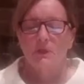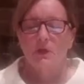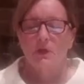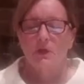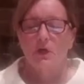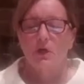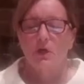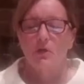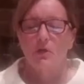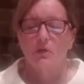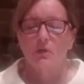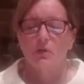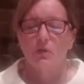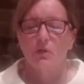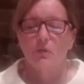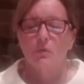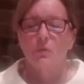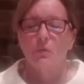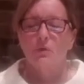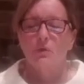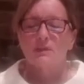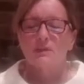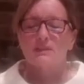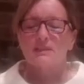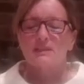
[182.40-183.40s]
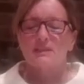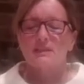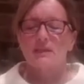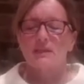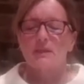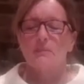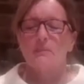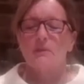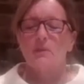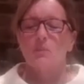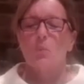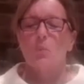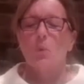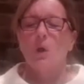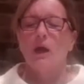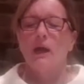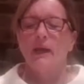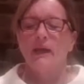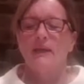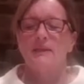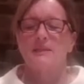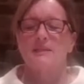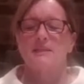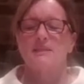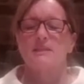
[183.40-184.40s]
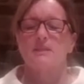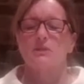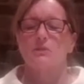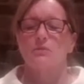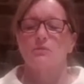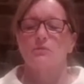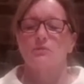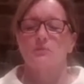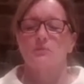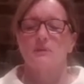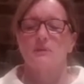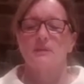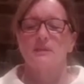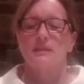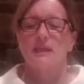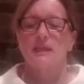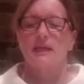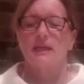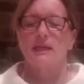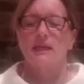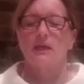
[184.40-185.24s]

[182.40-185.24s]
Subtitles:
Are you semi-wired still from the day?